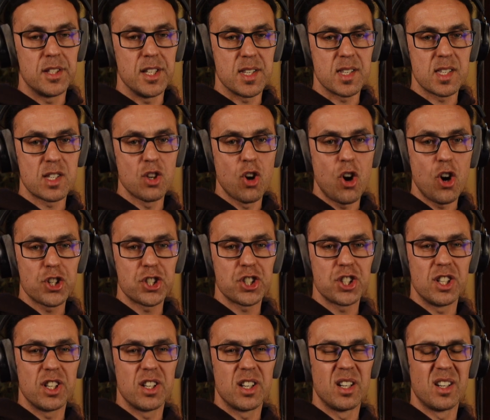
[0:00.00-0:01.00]

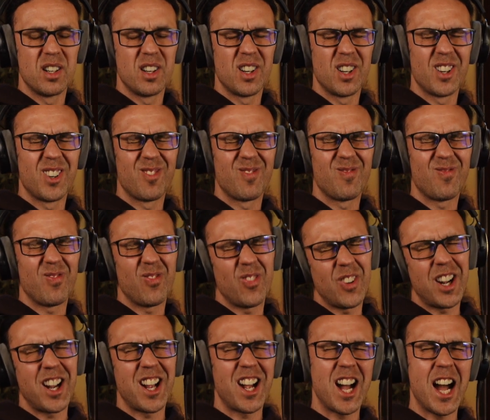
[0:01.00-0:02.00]
distortion
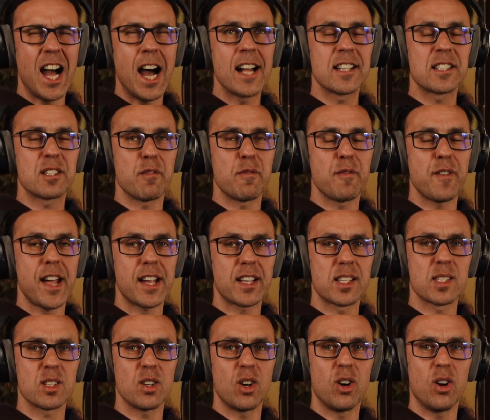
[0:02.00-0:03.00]

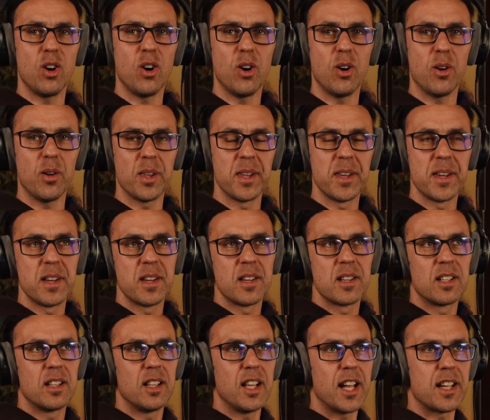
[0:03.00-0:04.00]
artifacts or
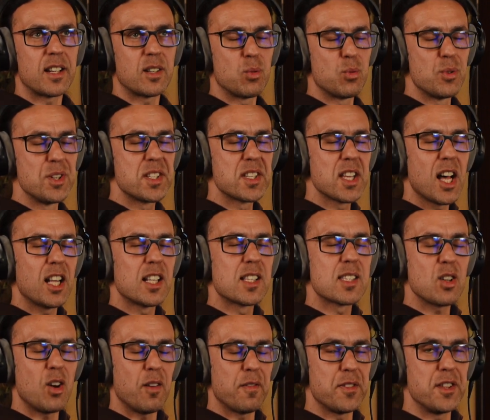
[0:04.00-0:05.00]
like
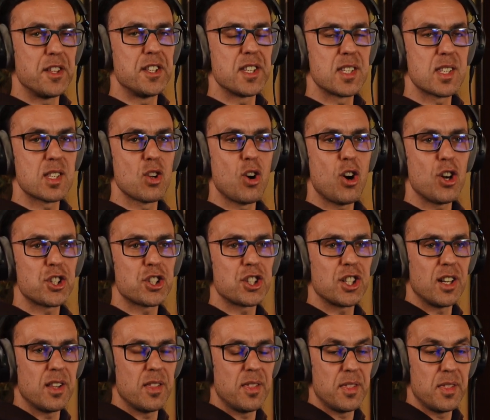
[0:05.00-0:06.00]
results of the
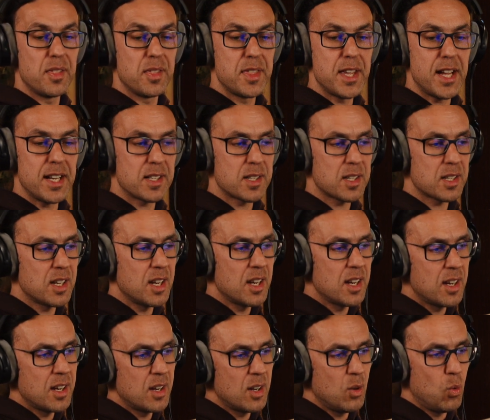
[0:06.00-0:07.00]
distortion that
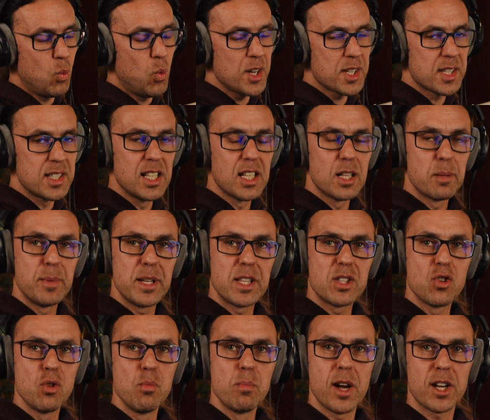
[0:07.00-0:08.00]
was a little bit
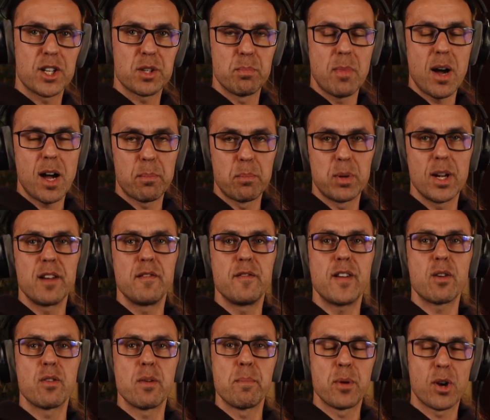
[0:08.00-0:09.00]
too much. Marc played
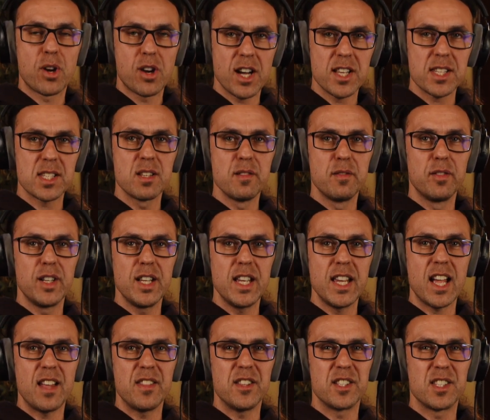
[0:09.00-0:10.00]
very
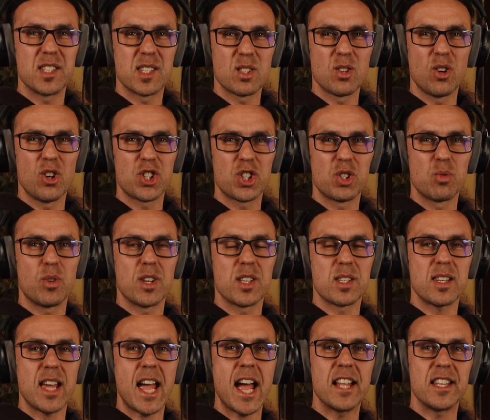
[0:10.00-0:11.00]
percussively and the distortion
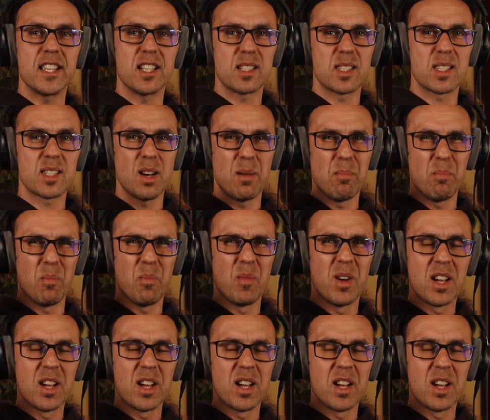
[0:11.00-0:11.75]
was adding some